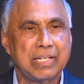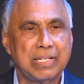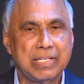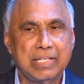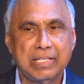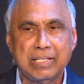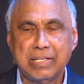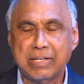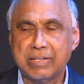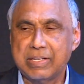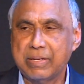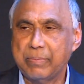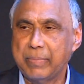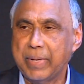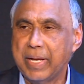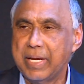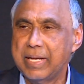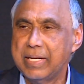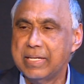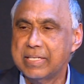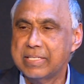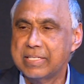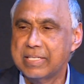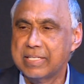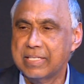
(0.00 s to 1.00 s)
Aligarh
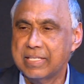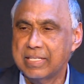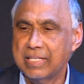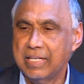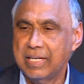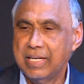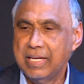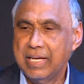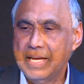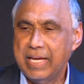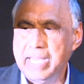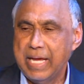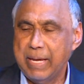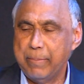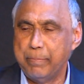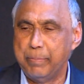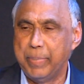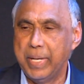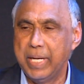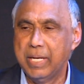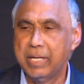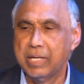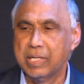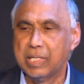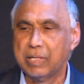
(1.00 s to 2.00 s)
remains a
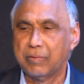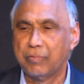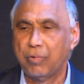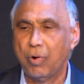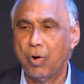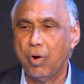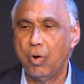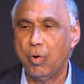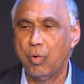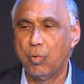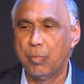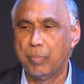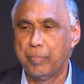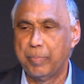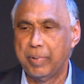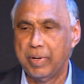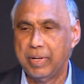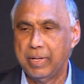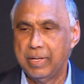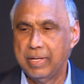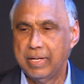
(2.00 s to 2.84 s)
beacon of hope,